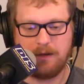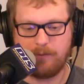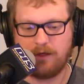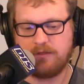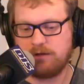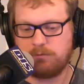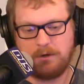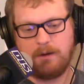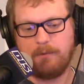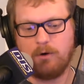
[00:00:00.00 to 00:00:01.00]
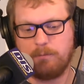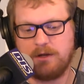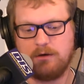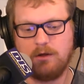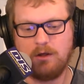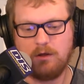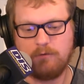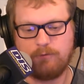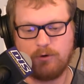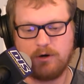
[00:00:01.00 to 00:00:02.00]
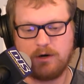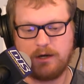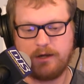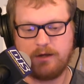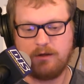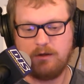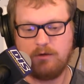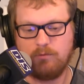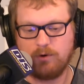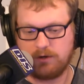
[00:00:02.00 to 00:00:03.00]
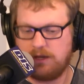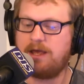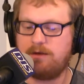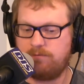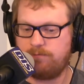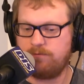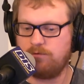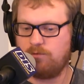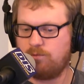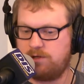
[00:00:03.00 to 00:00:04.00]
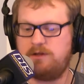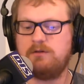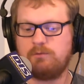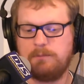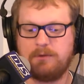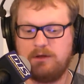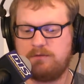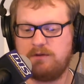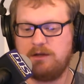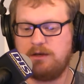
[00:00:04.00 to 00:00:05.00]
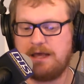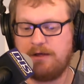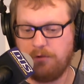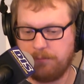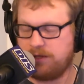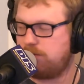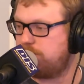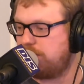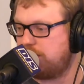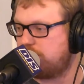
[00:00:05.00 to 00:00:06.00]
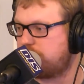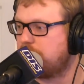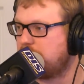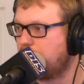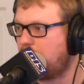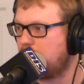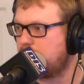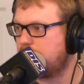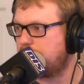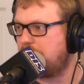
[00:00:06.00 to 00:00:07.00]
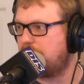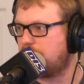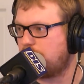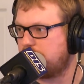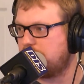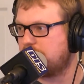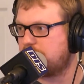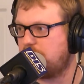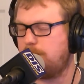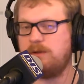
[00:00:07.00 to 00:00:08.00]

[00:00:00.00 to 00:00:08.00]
That's what I'm hoping for. We're going to have what is replacing Element in City Walk, right next to NBC.